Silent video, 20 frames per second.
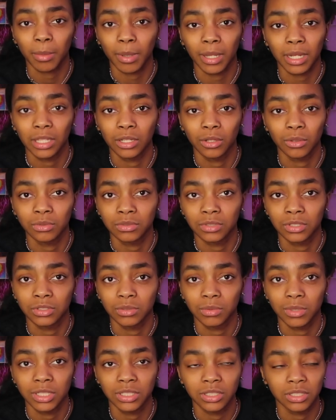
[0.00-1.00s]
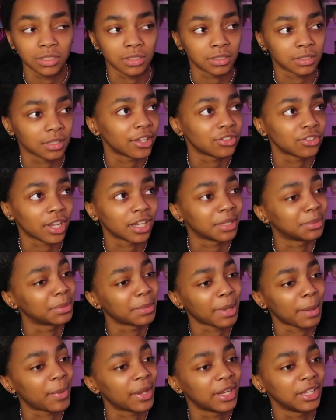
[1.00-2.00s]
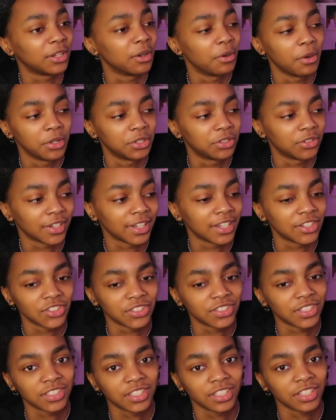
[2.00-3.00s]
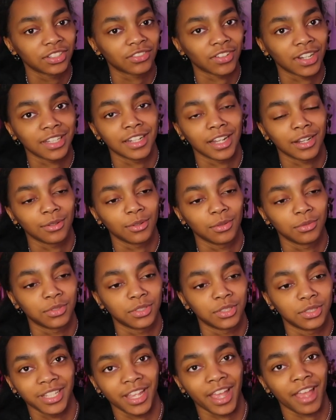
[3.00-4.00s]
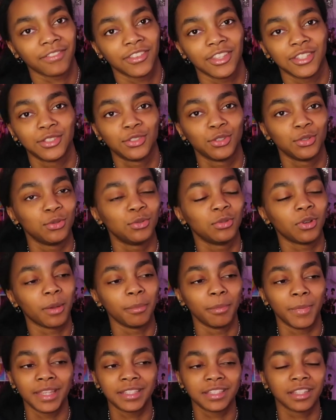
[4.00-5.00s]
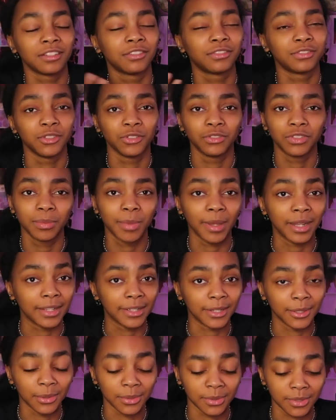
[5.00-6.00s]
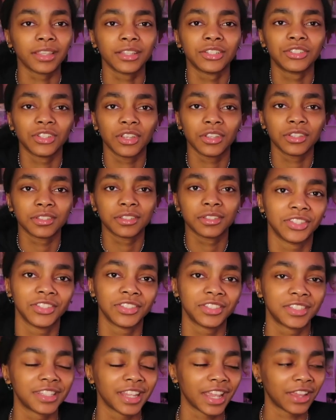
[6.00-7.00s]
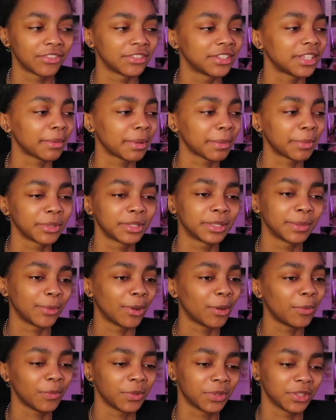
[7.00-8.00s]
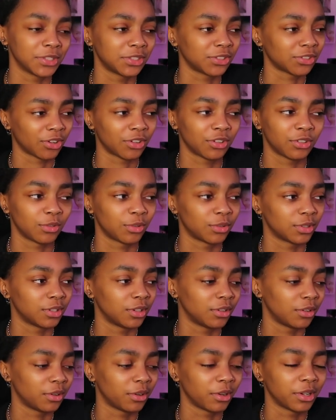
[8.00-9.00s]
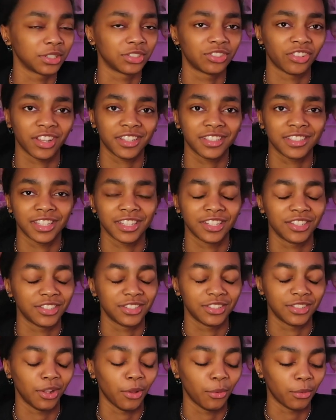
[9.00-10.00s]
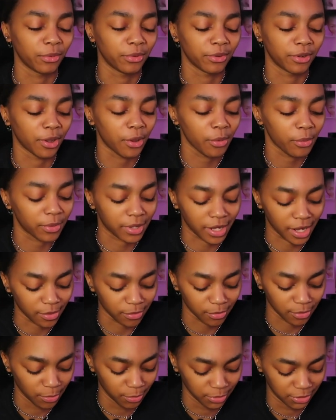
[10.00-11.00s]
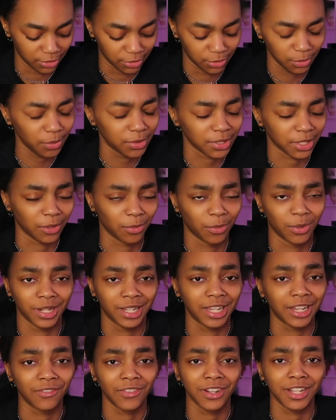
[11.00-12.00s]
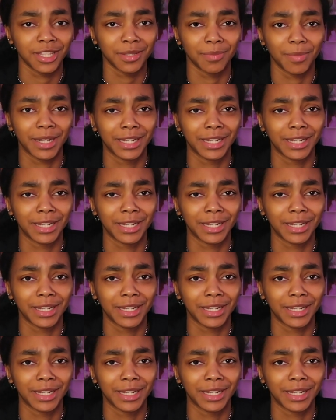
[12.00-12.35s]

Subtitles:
my petticoat situation. I tried to put my petticoat under it, it just doesn't look right. And I don't know, because I have these two amazing floofy petticoats that just every time I put them on with a skirt or a dress, they just don't go, and I don't know what to do because I don't want to get rid of the